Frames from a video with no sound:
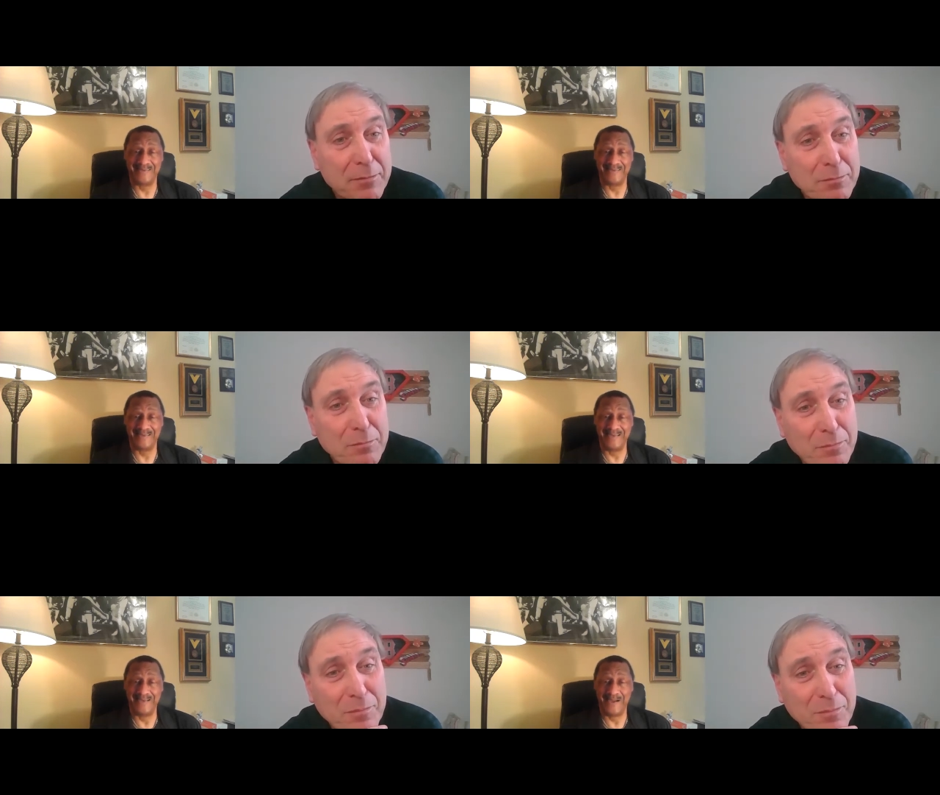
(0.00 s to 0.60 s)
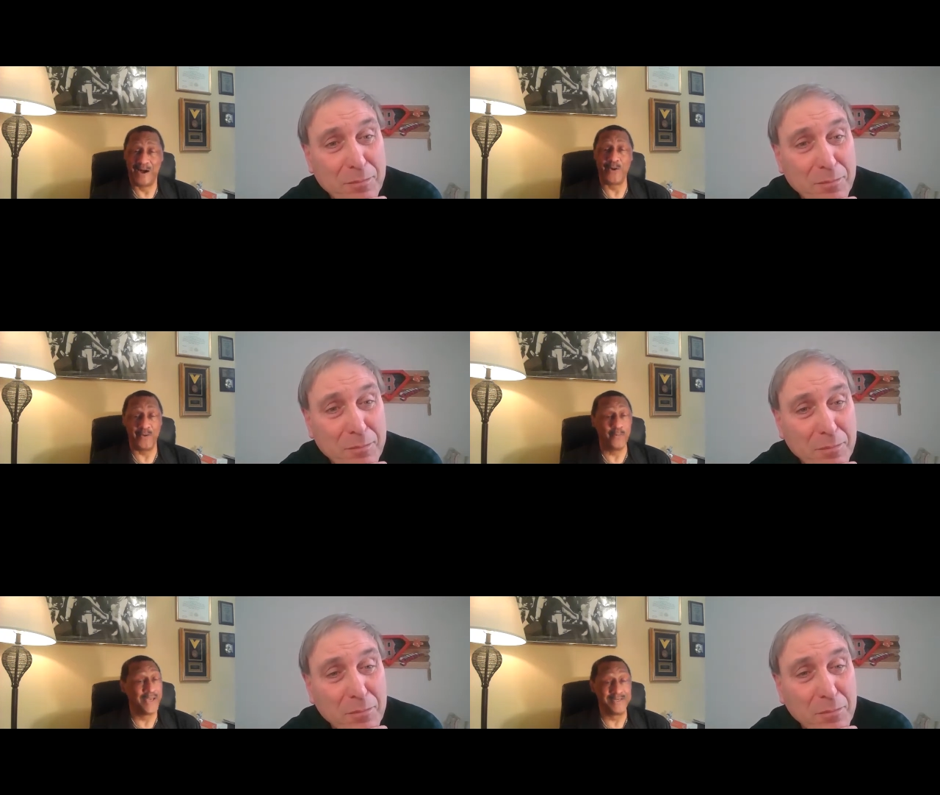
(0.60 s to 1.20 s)
Speaker 1: it? Oh,
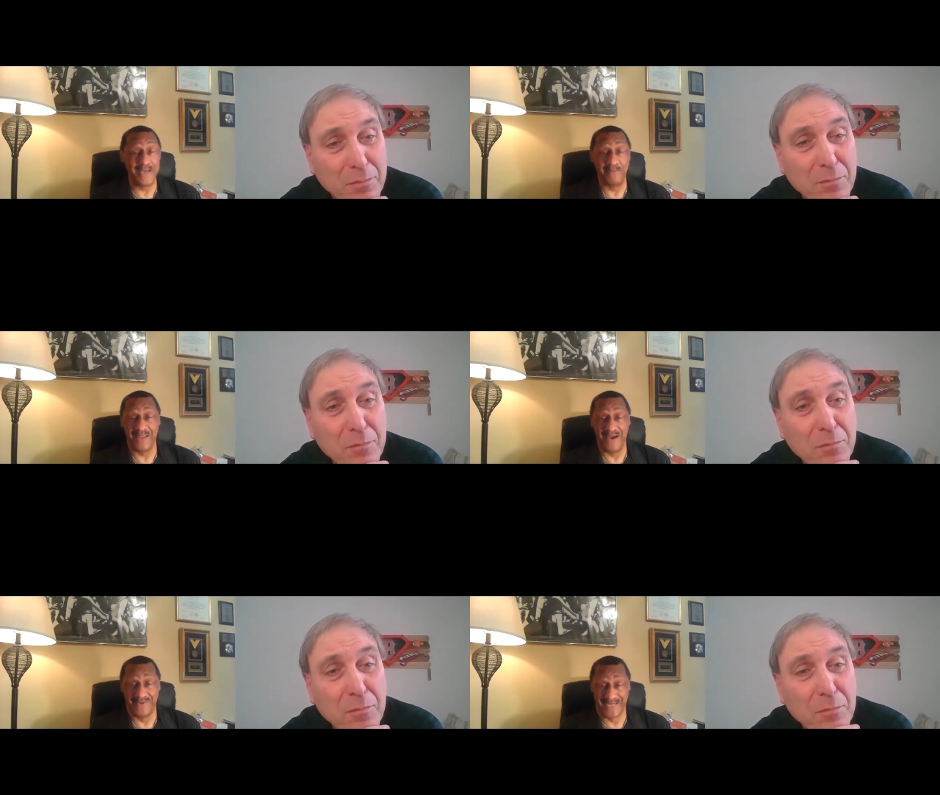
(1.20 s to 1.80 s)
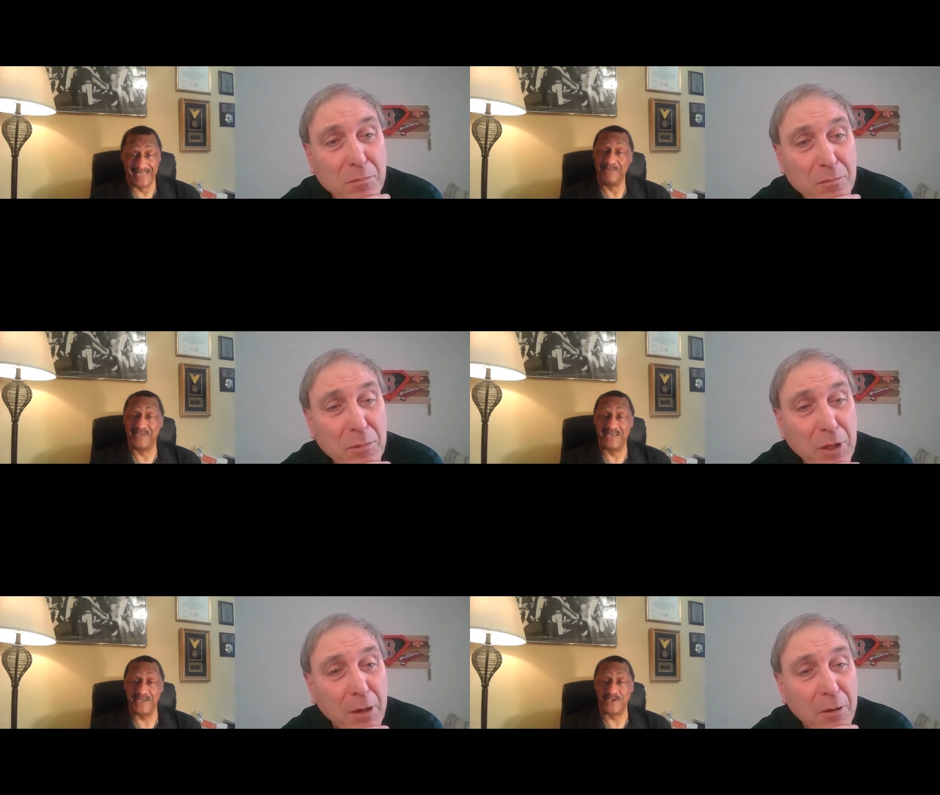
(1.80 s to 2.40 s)
we end up loving it
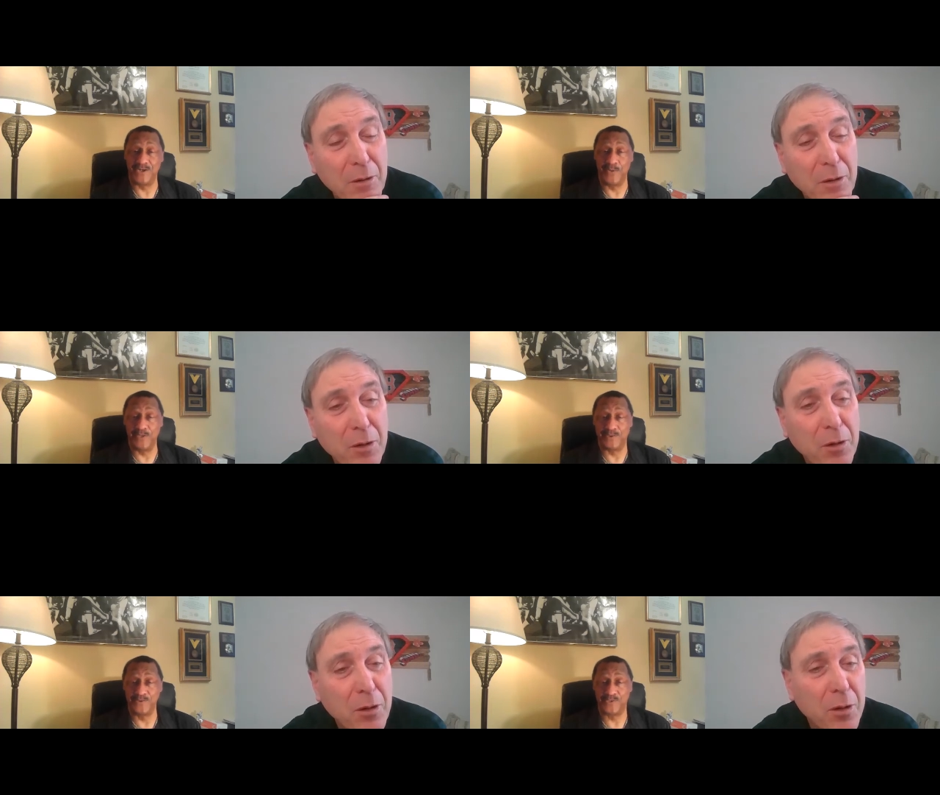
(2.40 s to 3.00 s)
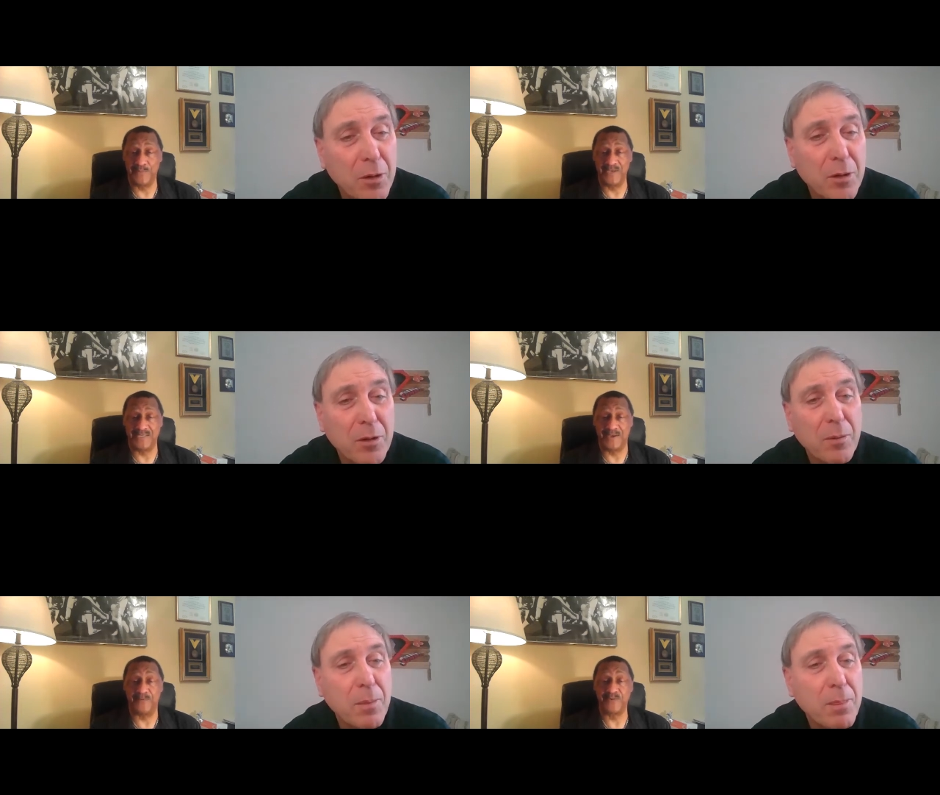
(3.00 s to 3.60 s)
because you know we threw so many
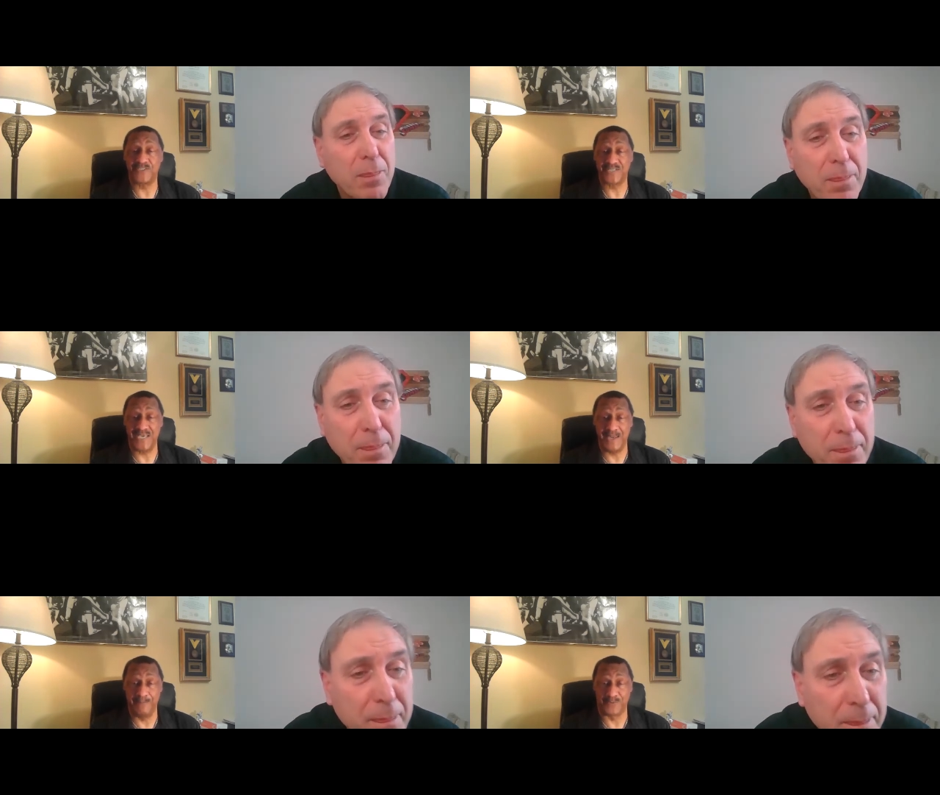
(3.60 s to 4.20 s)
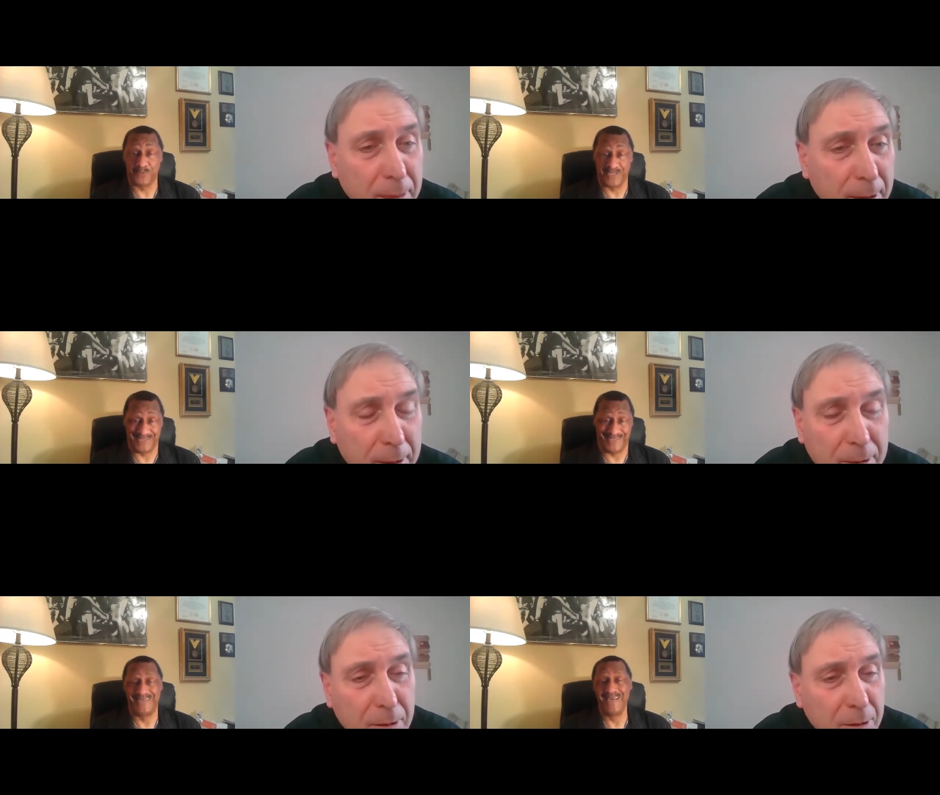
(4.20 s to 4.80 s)
different schemes with
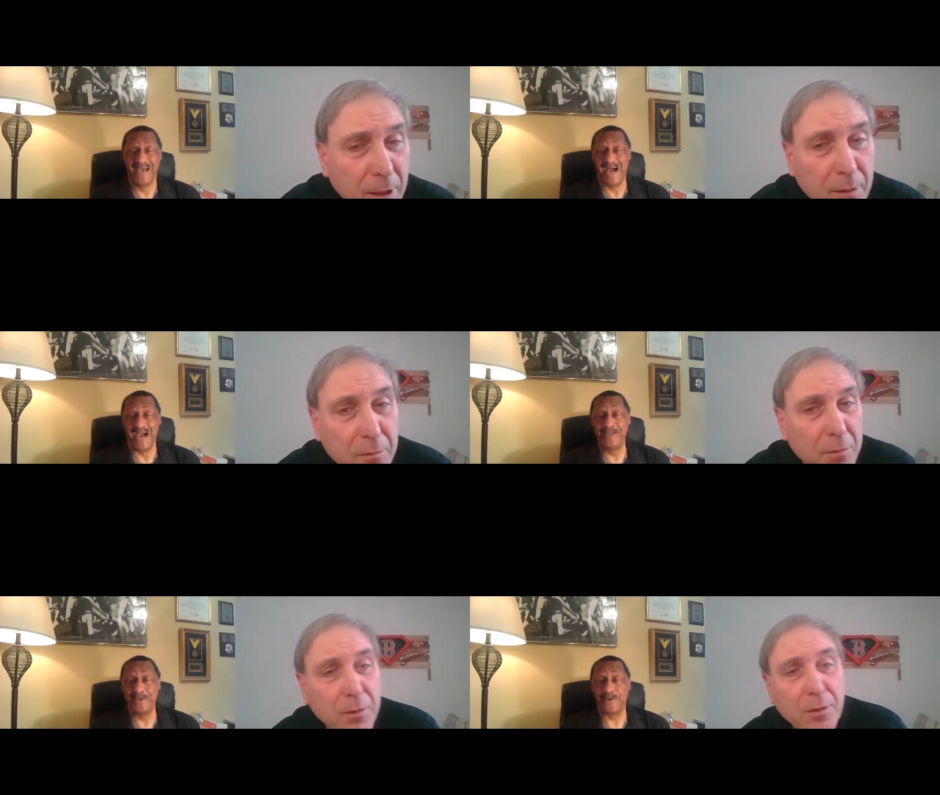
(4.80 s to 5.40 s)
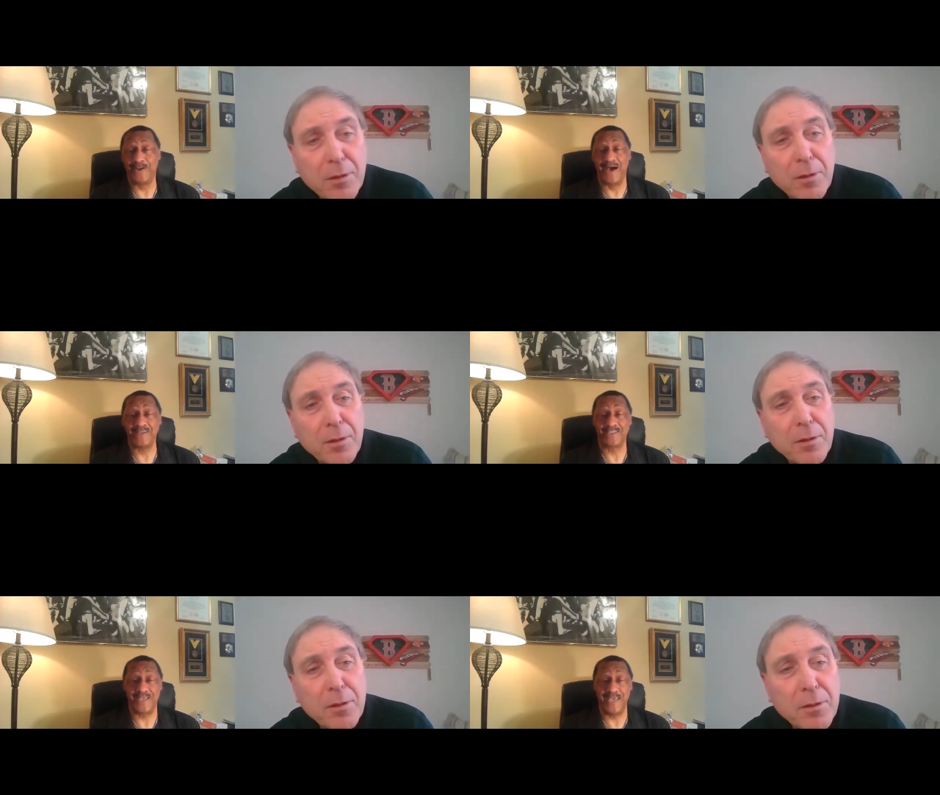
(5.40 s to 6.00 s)
it. Yeah. I didn't know a lot of
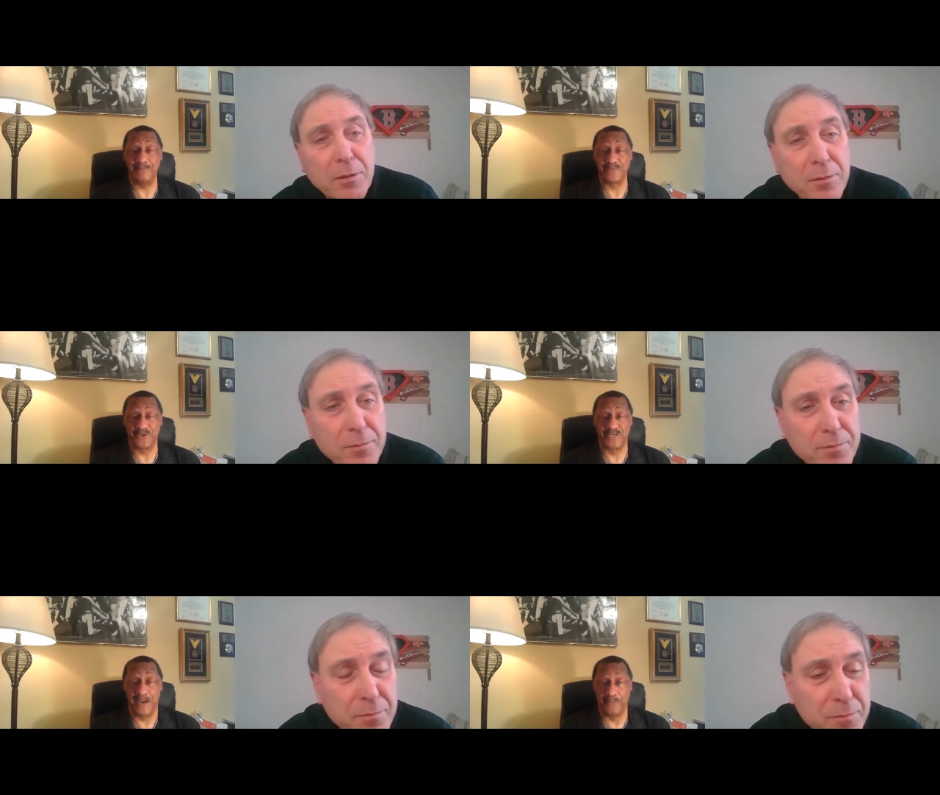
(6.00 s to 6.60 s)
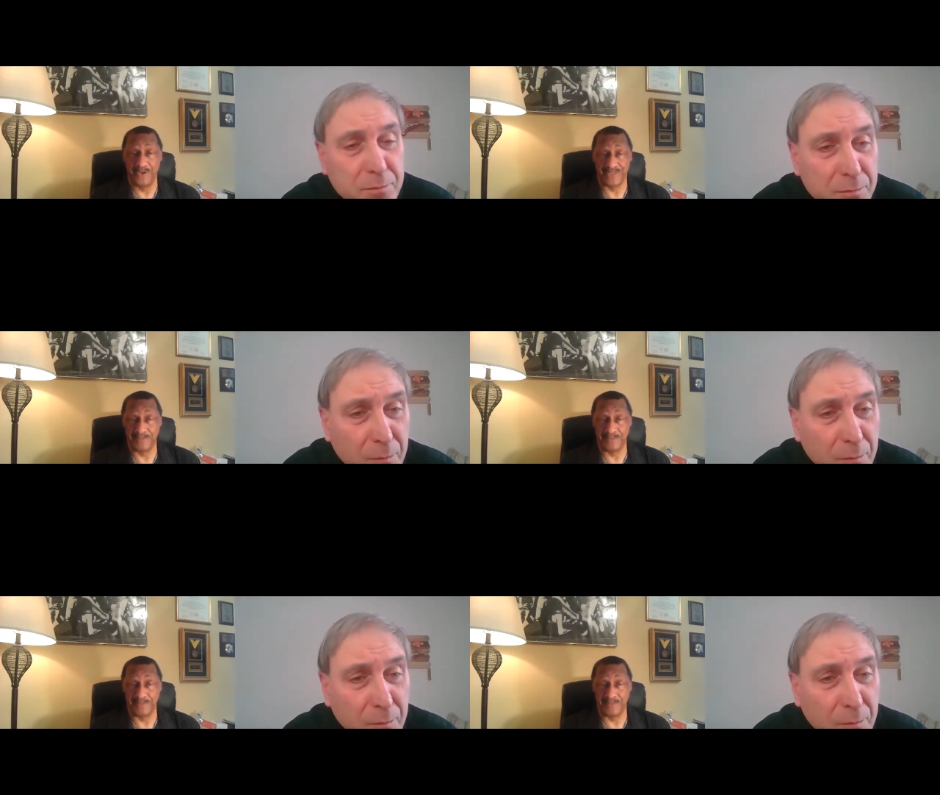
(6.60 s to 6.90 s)
schemes could come with